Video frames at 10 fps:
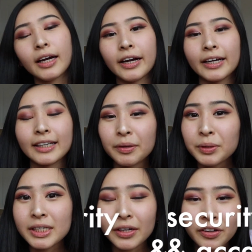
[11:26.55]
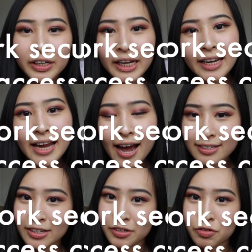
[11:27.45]
Alright, network security and
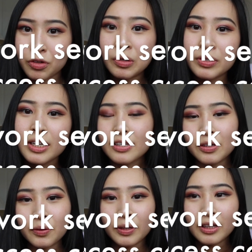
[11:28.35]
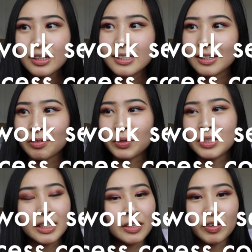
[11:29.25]
access controls. So this, of
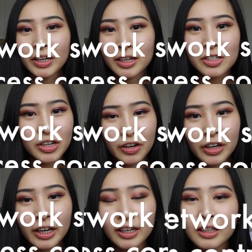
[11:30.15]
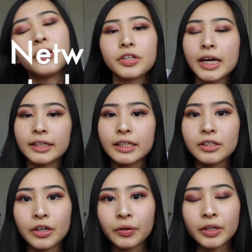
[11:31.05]
course, is very generic. You should at least
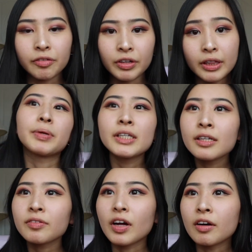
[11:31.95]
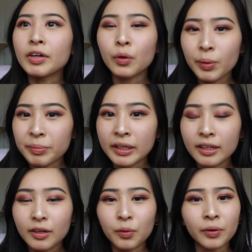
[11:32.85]
know the different pieces of equipment
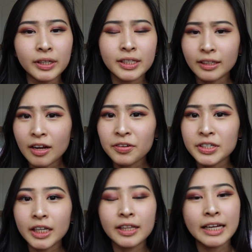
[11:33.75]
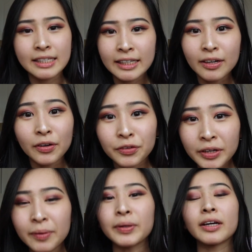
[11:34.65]
or technology that sit on your
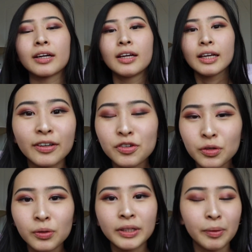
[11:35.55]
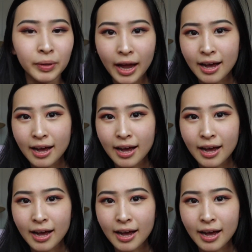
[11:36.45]
network and control network